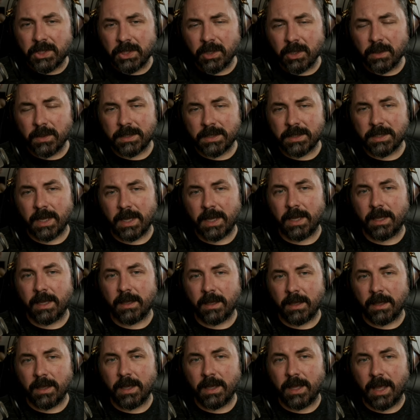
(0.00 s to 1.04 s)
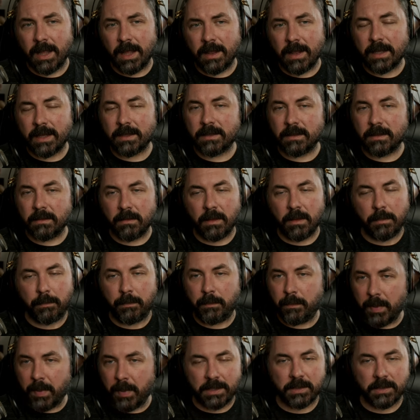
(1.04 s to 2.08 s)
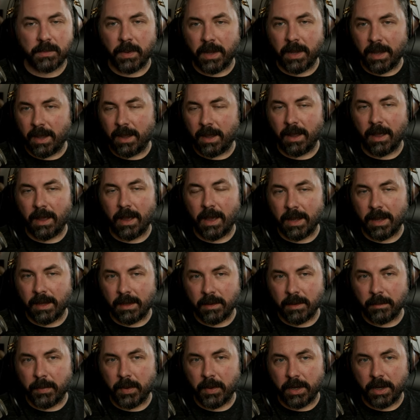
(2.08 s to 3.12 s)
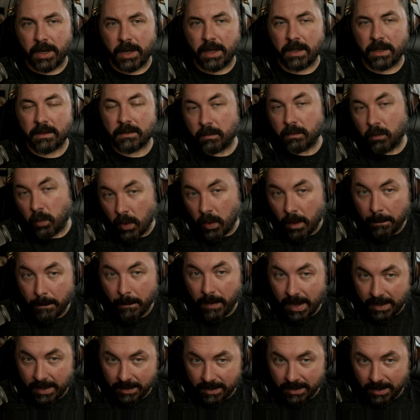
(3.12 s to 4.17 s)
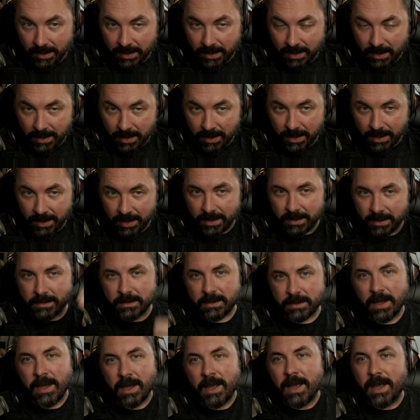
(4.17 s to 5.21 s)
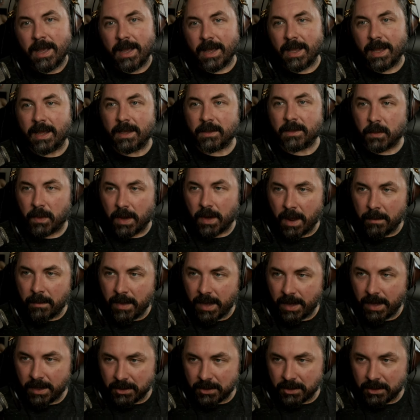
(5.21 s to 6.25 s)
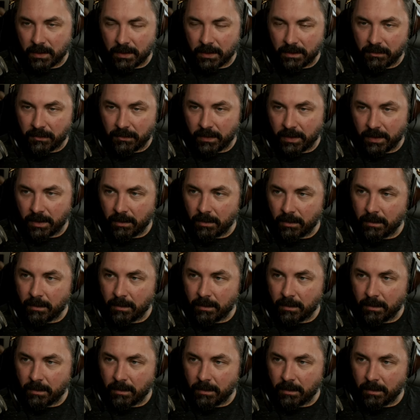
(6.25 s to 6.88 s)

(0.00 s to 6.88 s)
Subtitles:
it's like, again, that's the best way I could put it, is what my thinking is when I make a short film,